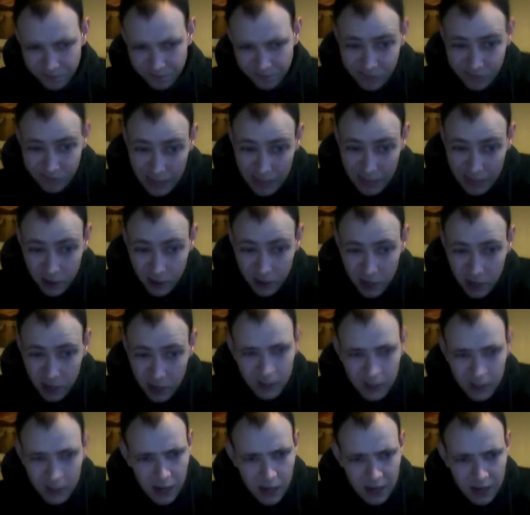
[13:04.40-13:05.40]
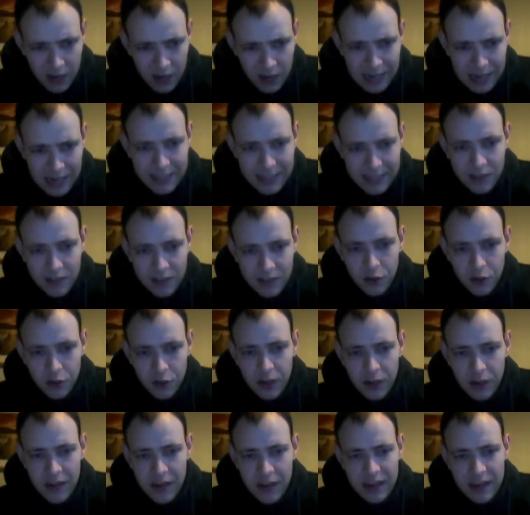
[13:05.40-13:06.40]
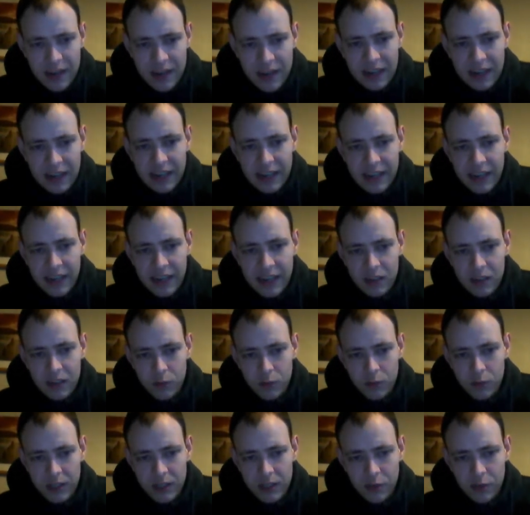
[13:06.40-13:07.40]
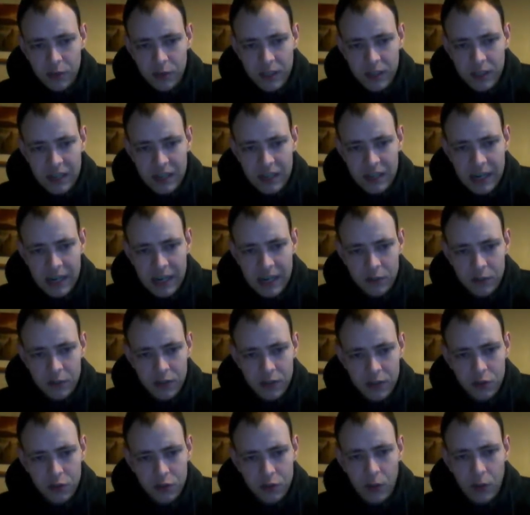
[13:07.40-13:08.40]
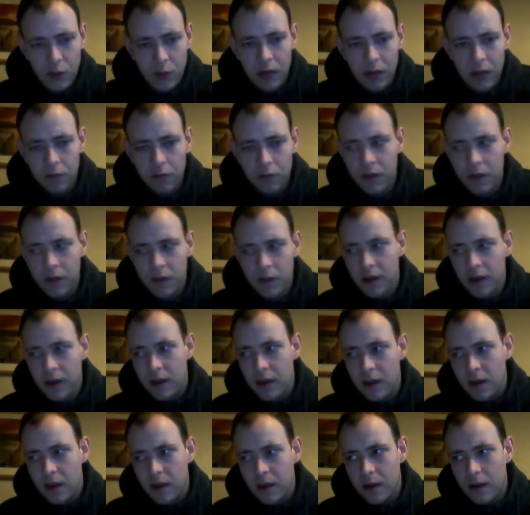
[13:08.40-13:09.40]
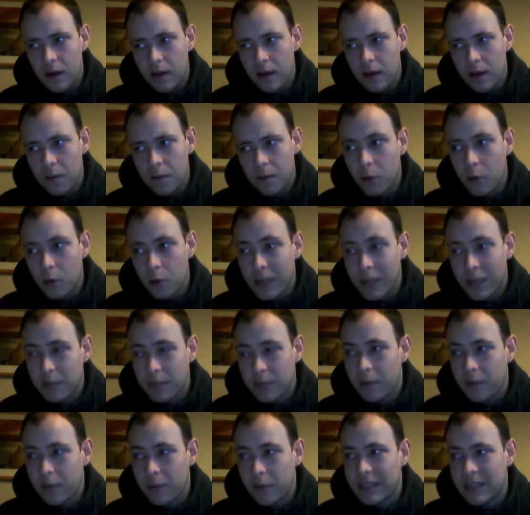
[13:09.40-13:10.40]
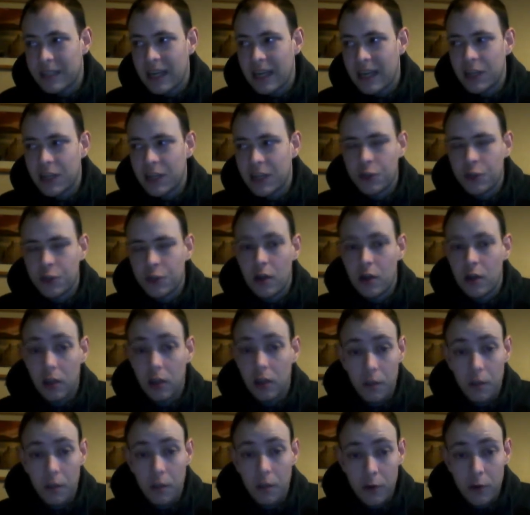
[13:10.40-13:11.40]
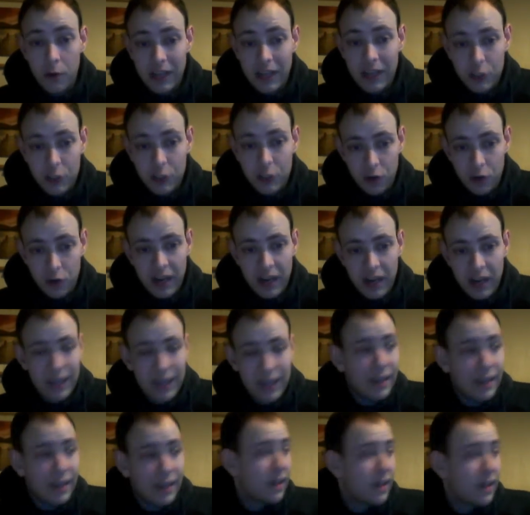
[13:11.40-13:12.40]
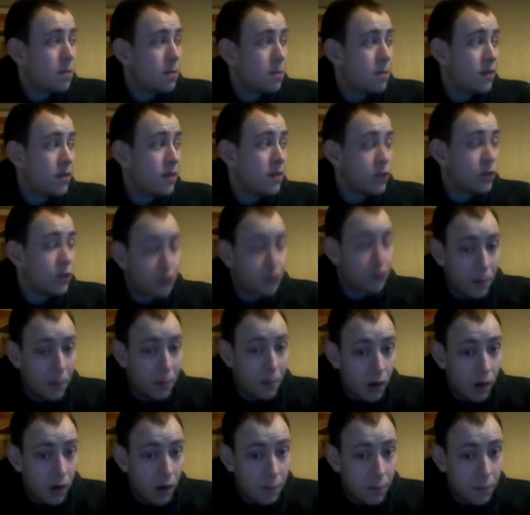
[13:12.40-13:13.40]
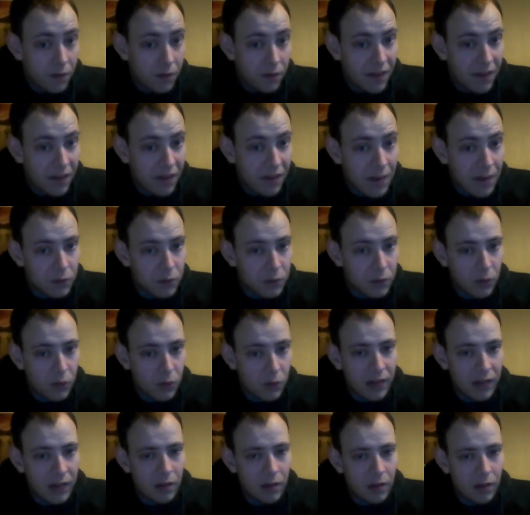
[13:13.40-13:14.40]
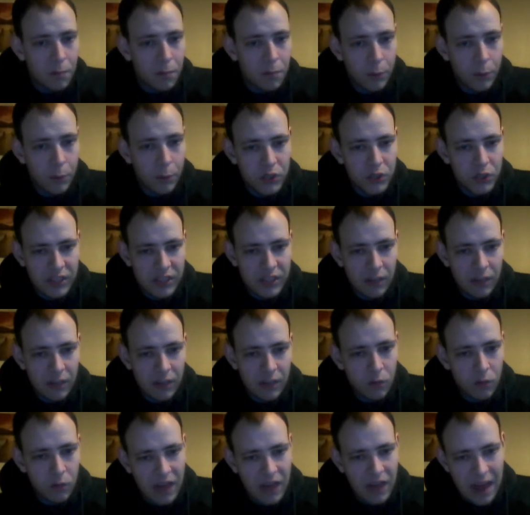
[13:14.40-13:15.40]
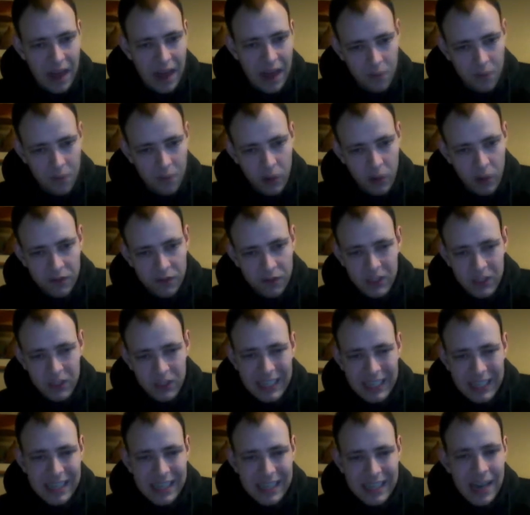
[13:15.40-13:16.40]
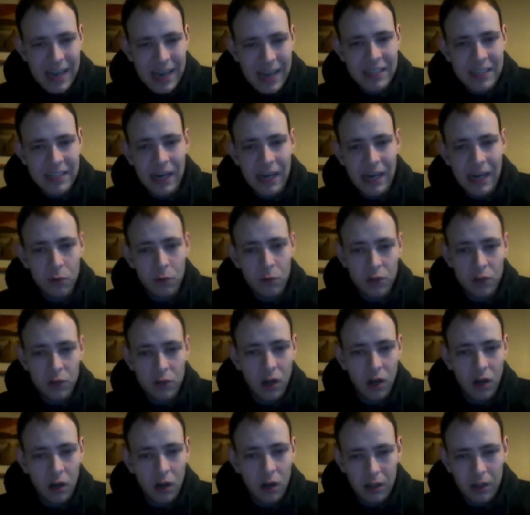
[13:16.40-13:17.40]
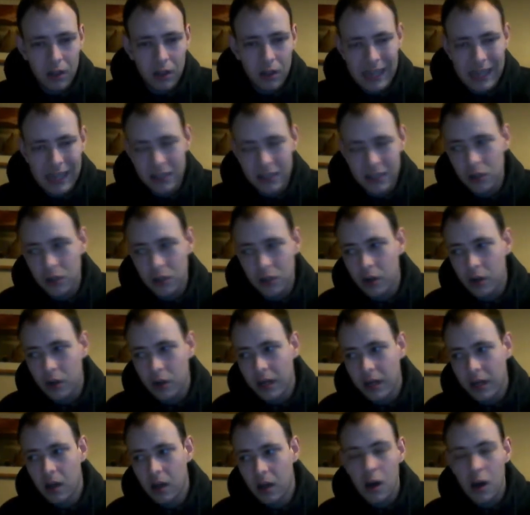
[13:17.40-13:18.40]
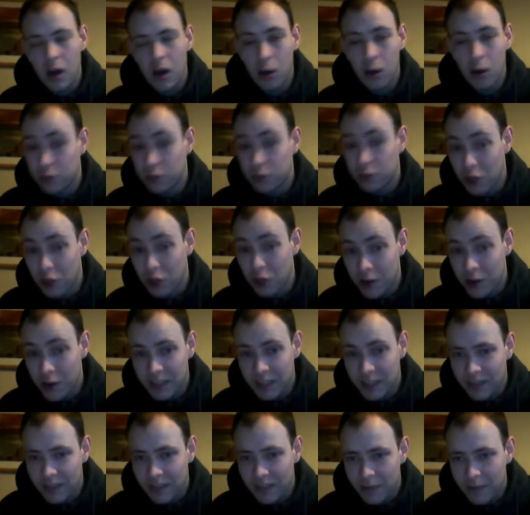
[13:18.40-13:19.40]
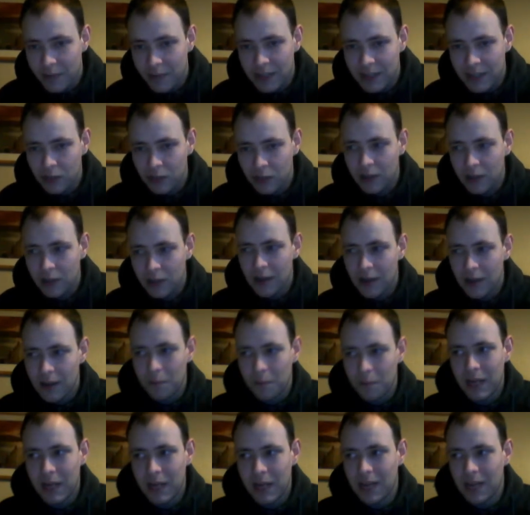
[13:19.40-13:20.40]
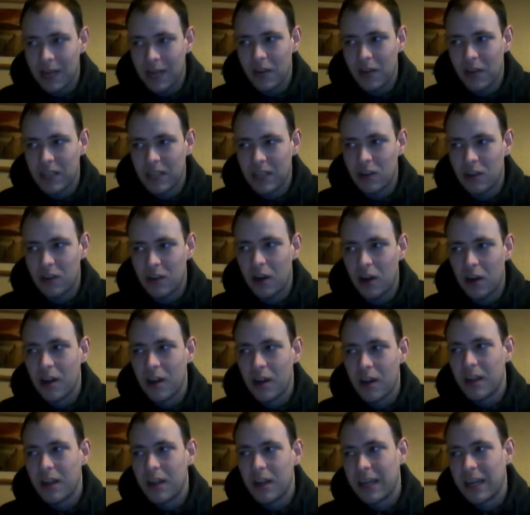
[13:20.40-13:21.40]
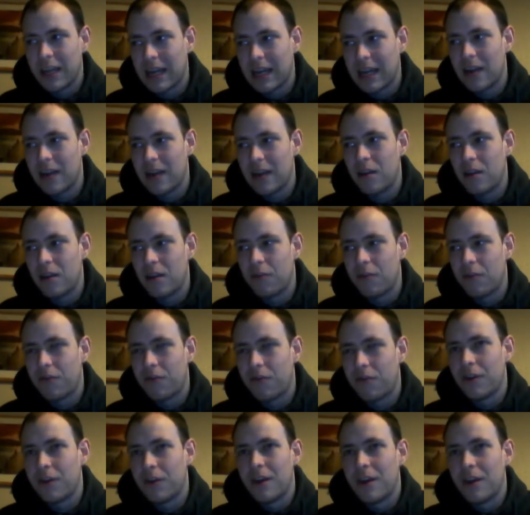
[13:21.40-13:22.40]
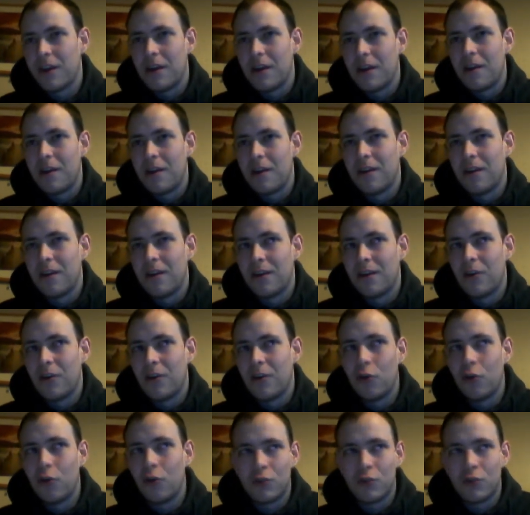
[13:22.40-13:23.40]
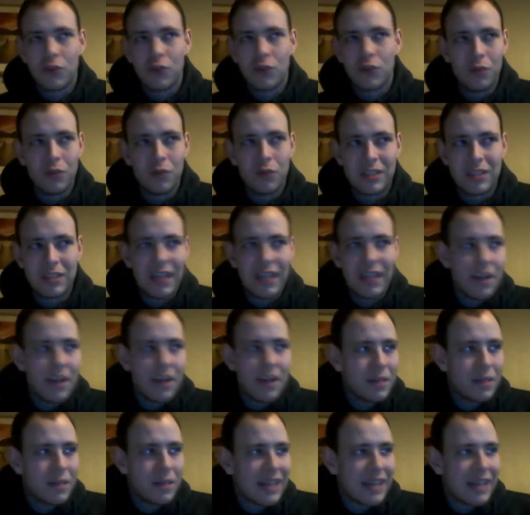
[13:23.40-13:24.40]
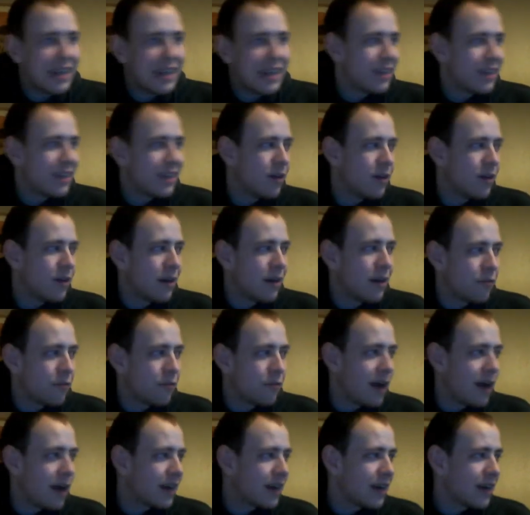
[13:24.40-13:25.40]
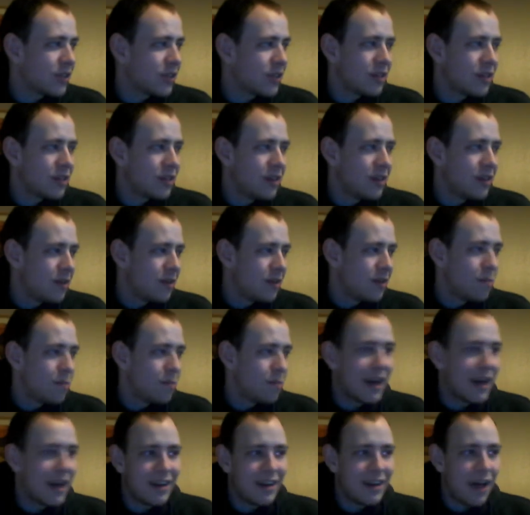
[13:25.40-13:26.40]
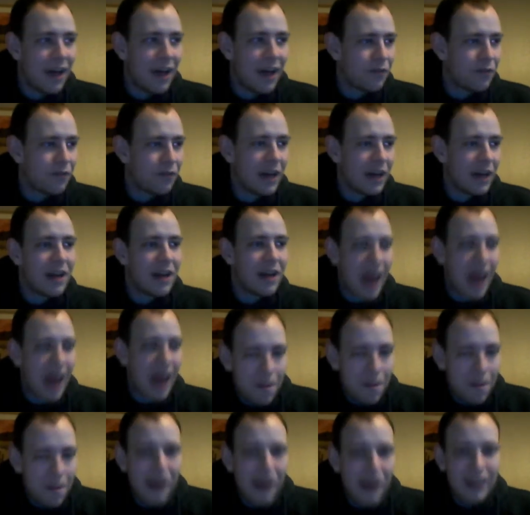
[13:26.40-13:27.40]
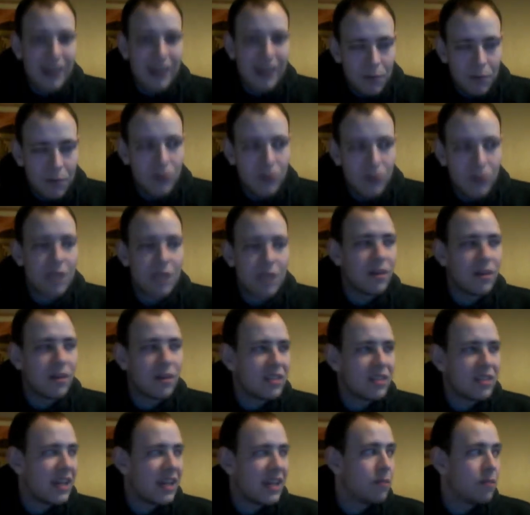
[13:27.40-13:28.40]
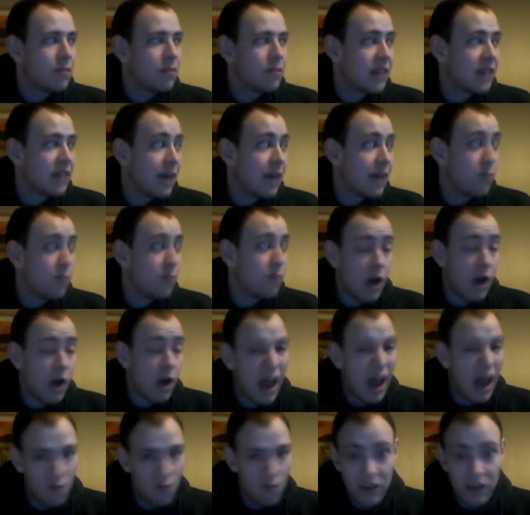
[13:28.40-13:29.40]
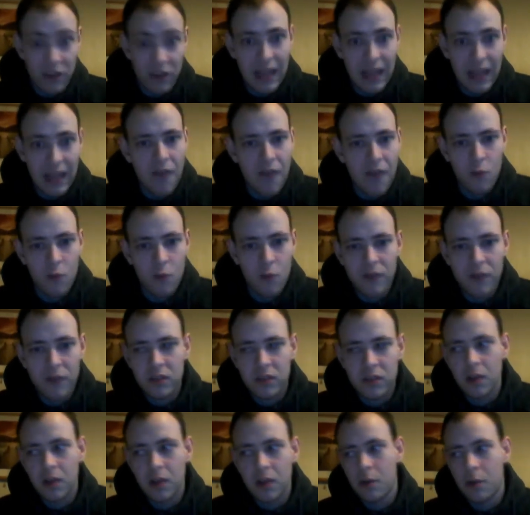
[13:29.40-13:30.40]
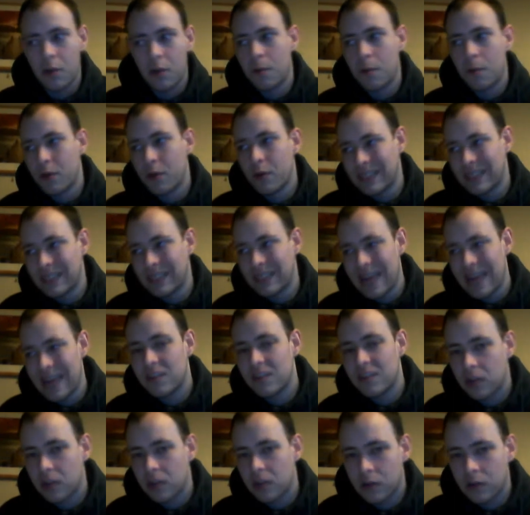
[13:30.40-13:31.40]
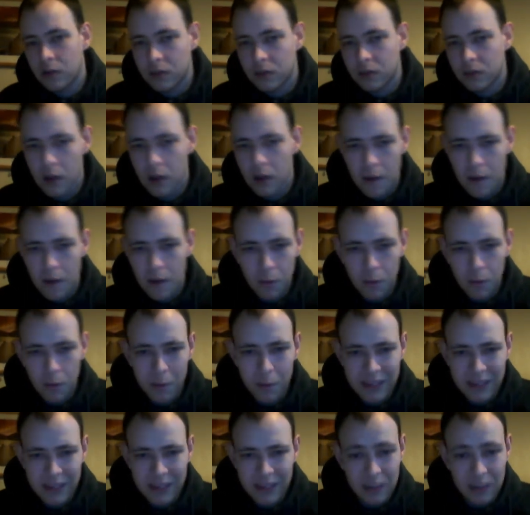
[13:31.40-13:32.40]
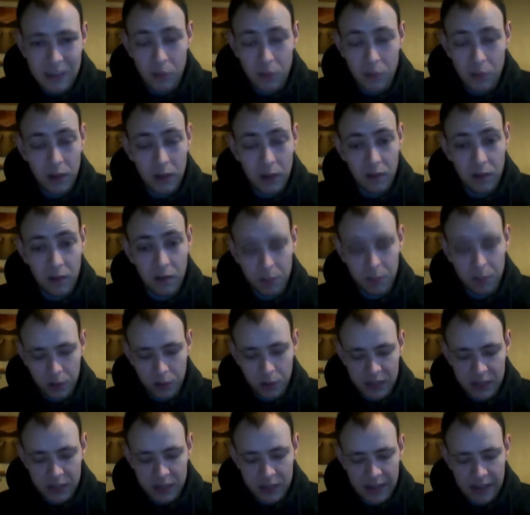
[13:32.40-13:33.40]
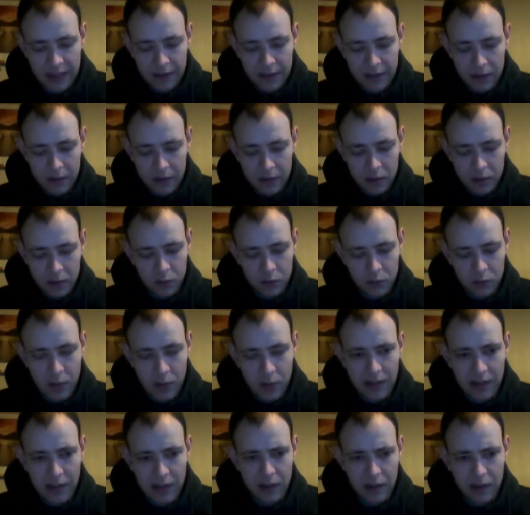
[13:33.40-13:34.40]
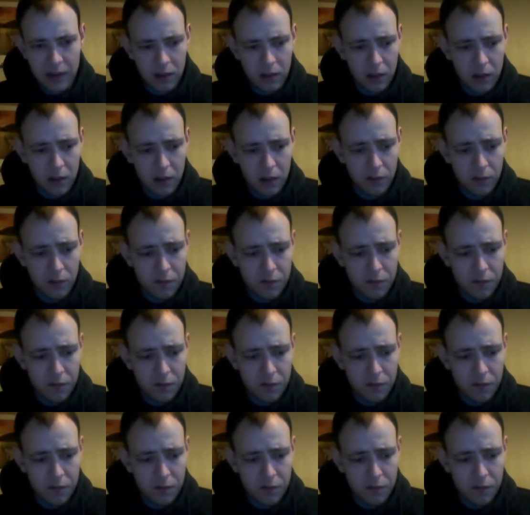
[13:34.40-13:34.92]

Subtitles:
I don't know. 90's The New Day and Dead End Kings, released 2009, 2012. More experimentation, a lot more electronic, a bit of a trip-hop vibe as well, but still with the heavy riffs. These days, I would call Katatonia alternative metal, meaning that it's not your kind of old school Slayer, Metallica, Anthrax, Megadeth kind of headbanging music, but at the same time there are really heavy riffs there. There are more intense songs, but mixed in with a lot of beauty as well, and a lot of